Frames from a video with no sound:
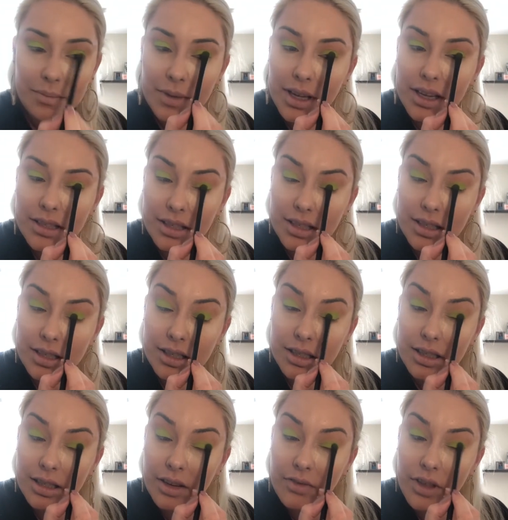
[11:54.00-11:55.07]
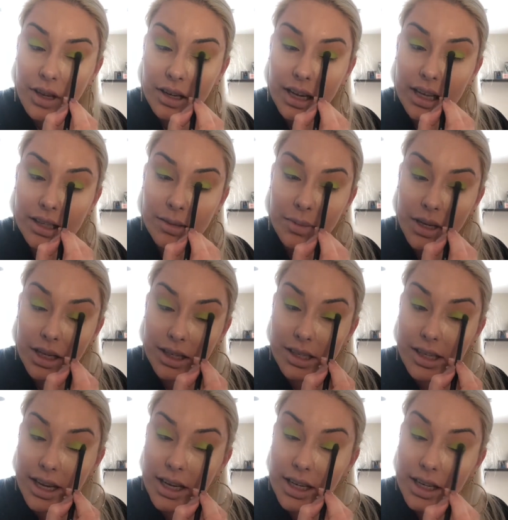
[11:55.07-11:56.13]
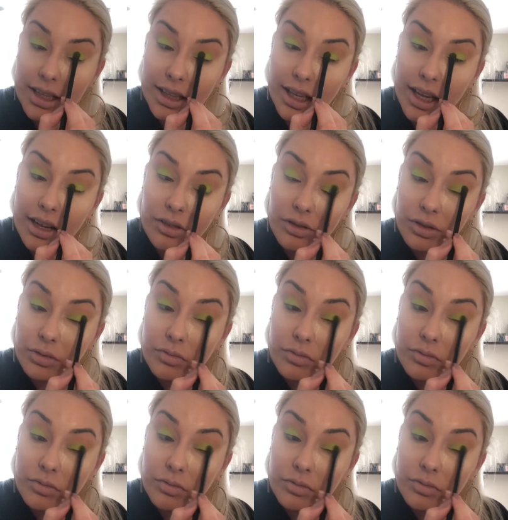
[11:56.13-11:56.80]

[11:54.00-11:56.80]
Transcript: because this is the stuff that gets me excited in life.